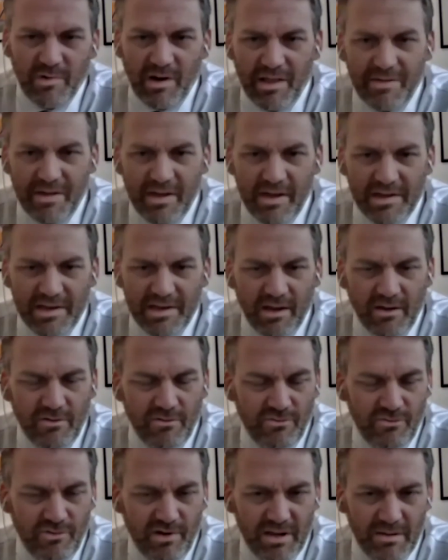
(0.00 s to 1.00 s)
it's
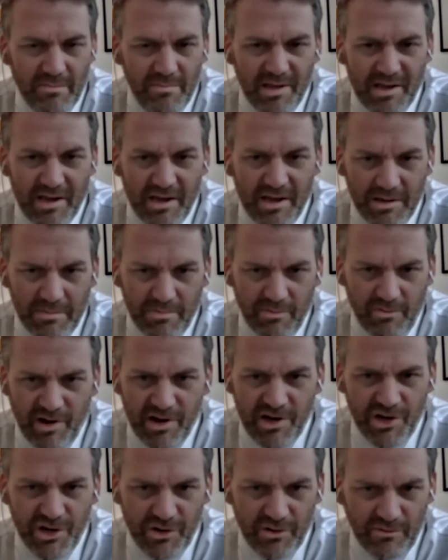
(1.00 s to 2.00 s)
incredibly
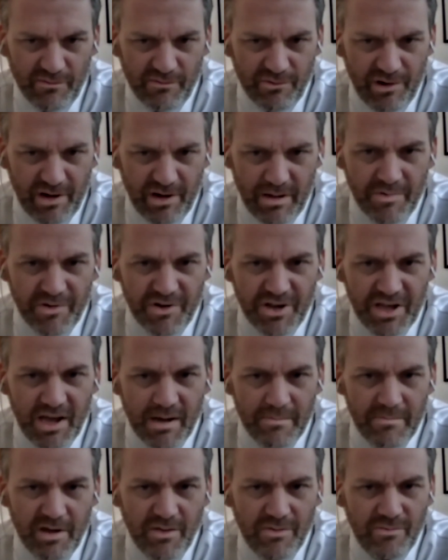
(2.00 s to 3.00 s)
inspirational for anybody
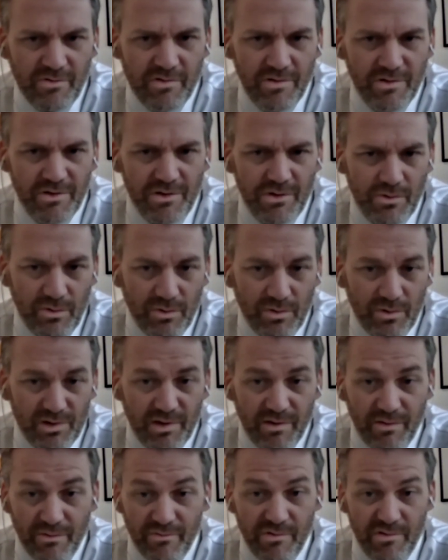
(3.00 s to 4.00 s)
coming through the doors and
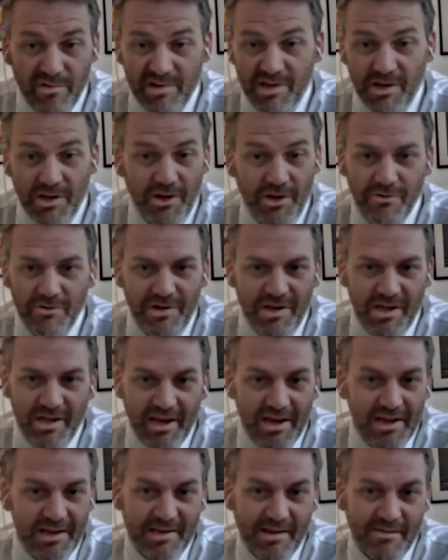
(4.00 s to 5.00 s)
through the security
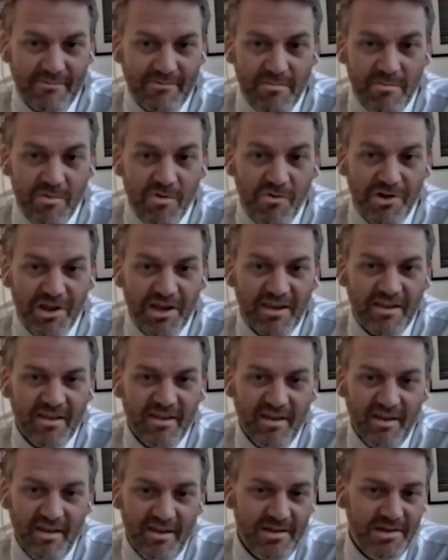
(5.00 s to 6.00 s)
gates every morning
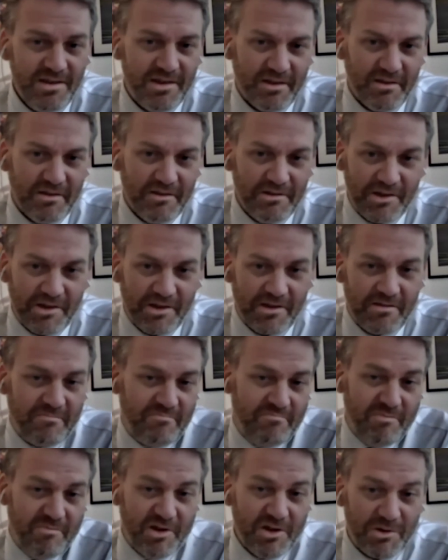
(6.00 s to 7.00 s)

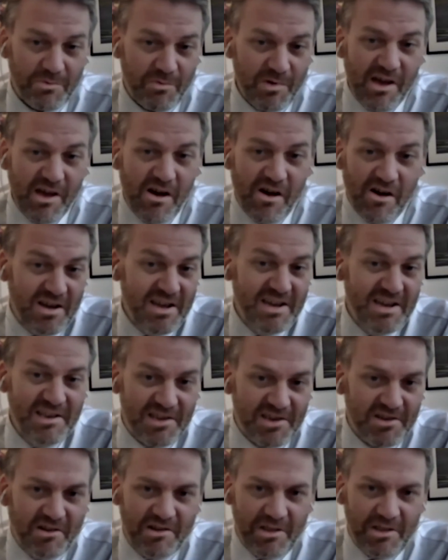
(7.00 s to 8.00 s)
because we are
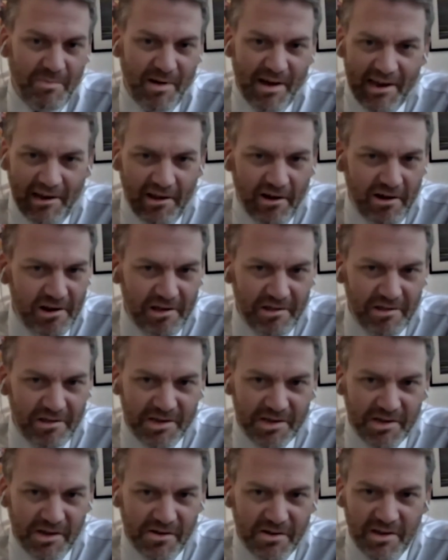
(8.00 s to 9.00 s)
inside the pay line at the
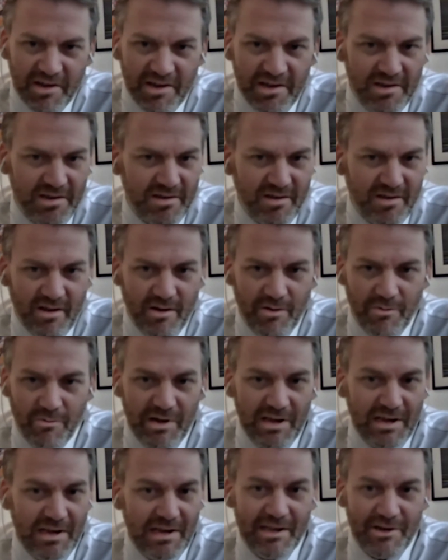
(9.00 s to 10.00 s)
circuit. We're
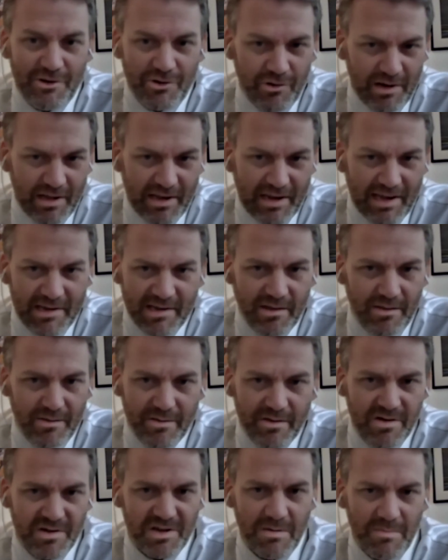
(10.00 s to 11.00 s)
literally less than
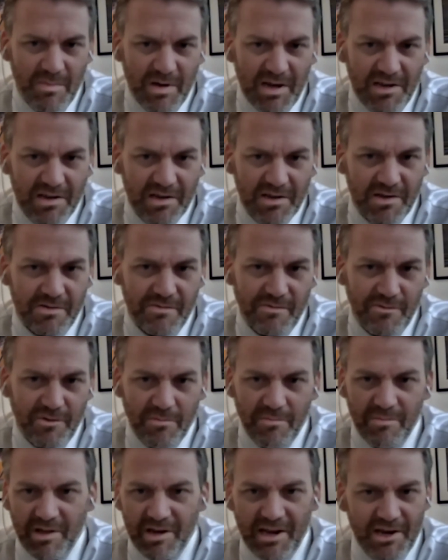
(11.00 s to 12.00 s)
30 metres from
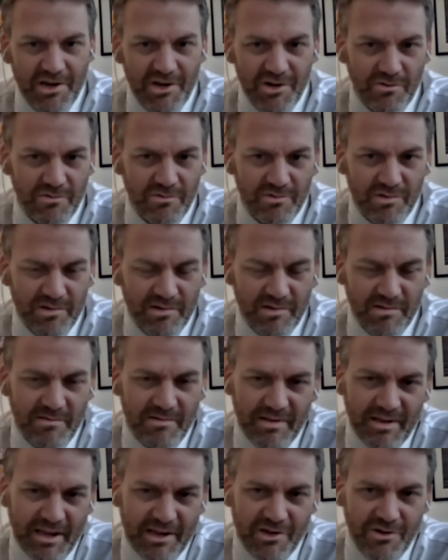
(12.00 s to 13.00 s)
the national
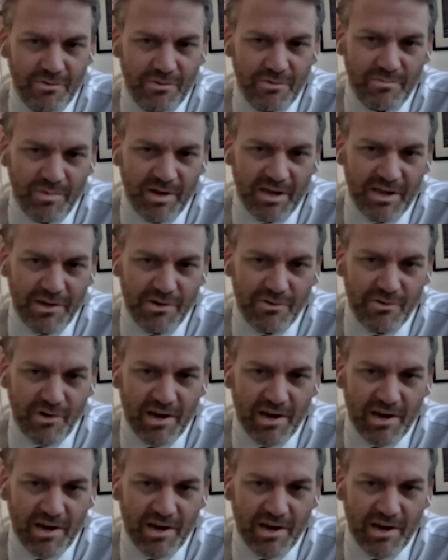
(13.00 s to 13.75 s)
pit straight.